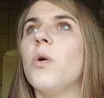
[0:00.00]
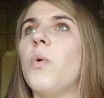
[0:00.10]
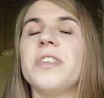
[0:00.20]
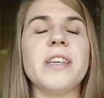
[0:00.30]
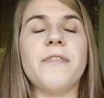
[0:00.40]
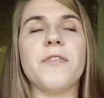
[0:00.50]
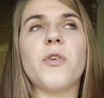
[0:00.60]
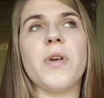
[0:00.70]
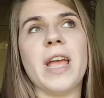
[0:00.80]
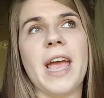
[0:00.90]
once I have
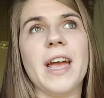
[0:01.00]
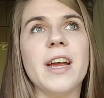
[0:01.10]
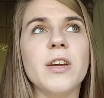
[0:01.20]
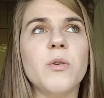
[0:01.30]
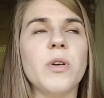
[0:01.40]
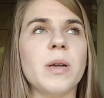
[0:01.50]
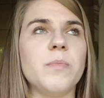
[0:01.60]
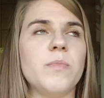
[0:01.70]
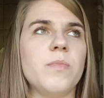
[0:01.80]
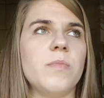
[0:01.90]
gray hair or
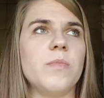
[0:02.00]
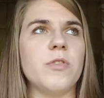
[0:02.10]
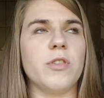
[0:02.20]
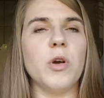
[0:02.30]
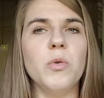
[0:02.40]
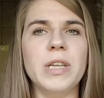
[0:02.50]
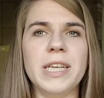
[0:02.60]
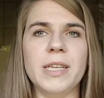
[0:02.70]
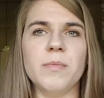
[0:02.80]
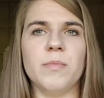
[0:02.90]
I'm
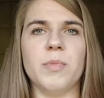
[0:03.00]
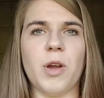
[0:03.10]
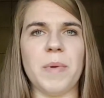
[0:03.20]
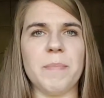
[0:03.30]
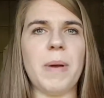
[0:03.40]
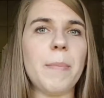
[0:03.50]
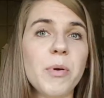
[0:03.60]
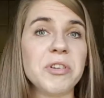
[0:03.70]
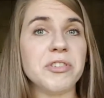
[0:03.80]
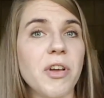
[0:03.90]
slowly becoming
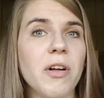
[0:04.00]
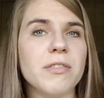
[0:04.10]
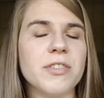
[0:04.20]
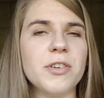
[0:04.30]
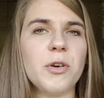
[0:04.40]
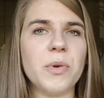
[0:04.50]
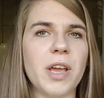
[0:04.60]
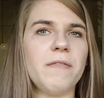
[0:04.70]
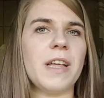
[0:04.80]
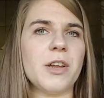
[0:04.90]
pepper and salt, when you
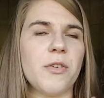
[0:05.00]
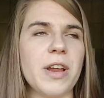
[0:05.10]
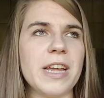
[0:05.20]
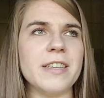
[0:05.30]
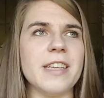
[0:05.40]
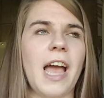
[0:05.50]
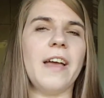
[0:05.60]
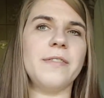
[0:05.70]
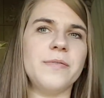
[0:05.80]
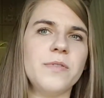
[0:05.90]
have like grays
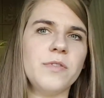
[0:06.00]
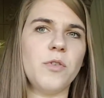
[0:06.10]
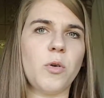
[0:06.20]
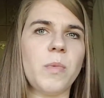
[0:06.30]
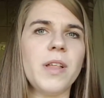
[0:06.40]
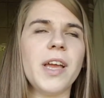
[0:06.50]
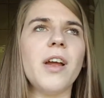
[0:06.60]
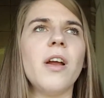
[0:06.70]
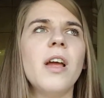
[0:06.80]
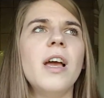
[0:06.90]
and normal
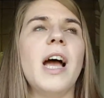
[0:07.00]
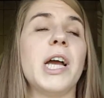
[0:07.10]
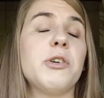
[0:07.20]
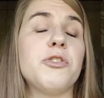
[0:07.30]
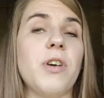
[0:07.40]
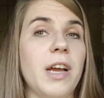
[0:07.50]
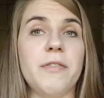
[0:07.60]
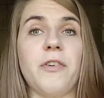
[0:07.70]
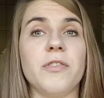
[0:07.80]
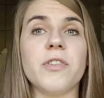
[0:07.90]
hair, I could try a
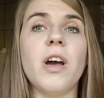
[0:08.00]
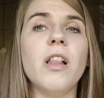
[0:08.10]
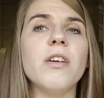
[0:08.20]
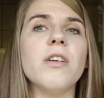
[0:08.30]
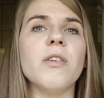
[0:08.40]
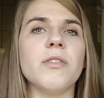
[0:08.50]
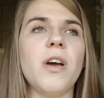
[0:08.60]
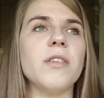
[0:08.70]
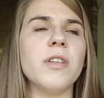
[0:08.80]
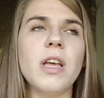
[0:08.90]
fun color or
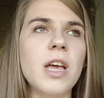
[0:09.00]
not.